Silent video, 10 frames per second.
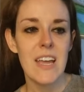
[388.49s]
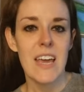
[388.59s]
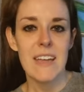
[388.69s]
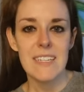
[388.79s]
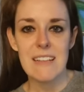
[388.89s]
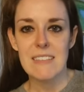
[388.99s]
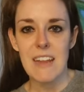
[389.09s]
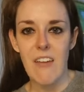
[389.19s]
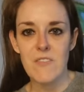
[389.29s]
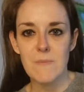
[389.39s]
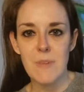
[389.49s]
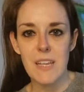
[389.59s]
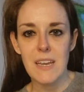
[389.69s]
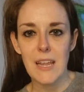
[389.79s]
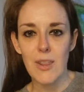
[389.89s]
It doesn't have to be
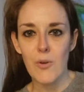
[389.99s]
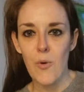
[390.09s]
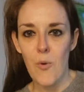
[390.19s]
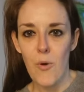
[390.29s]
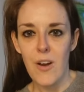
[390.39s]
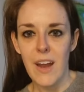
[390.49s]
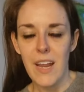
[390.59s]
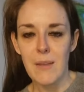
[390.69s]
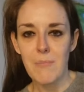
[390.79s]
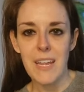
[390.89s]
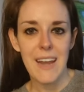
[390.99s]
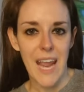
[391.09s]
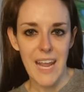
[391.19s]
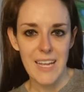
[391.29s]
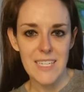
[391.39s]
an either or, it can be an
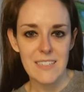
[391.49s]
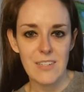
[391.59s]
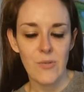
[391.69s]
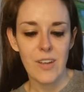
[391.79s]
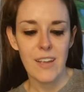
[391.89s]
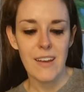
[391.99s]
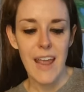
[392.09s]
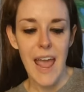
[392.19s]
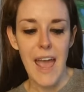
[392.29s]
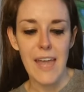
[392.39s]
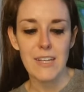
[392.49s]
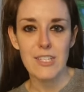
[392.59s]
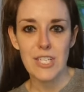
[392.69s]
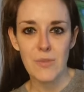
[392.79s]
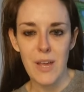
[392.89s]
and. You can add
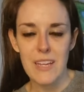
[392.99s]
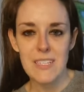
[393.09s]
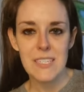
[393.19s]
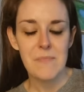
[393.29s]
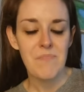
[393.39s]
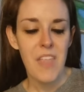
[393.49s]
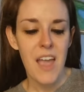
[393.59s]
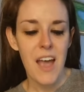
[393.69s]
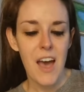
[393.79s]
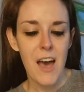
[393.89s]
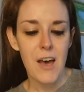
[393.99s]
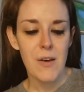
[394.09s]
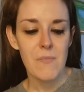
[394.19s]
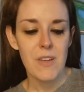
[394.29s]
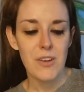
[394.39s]
to it.
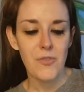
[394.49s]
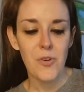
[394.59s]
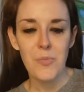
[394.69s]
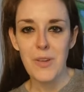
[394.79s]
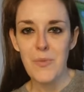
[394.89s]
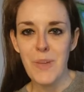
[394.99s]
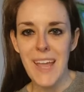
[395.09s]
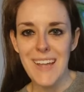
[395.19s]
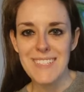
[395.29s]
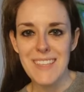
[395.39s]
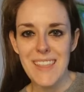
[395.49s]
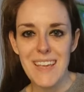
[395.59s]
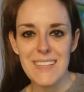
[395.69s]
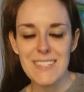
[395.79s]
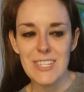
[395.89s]
And normally, when we add to
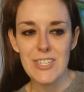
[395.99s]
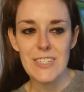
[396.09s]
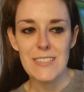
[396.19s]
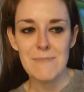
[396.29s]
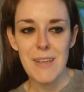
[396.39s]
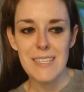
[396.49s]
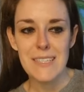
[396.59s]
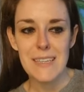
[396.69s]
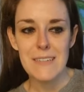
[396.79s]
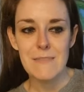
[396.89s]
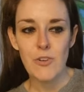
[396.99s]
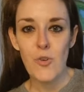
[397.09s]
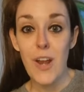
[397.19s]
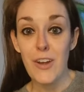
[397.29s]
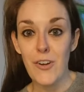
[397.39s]
things, it just makes it
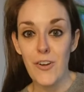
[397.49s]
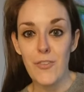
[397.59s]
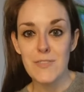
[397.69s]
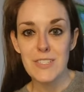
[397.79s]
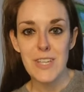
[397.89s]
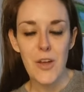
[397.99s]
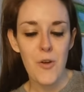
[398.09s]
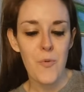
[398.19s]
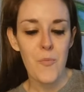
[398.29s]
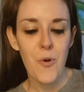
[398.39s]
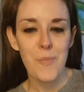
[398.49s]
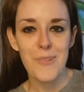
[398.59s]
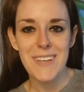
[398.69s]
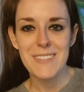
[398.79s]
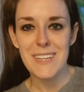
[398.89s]
greater. So, more
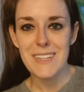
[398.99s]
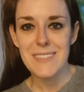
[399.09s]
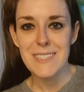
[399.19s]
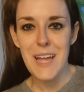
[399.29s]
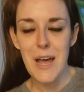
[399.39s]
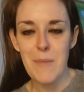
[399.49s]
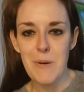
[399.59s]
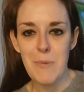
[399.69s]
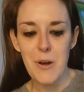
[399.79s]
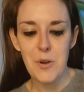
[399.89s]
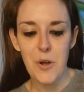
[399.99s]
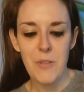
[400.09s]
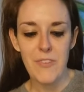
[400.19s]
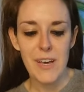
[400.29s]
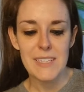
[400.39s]
blessings, upon all
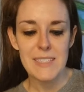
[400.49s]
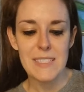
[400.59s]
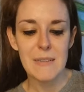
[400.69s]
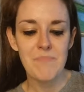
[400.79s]
of us.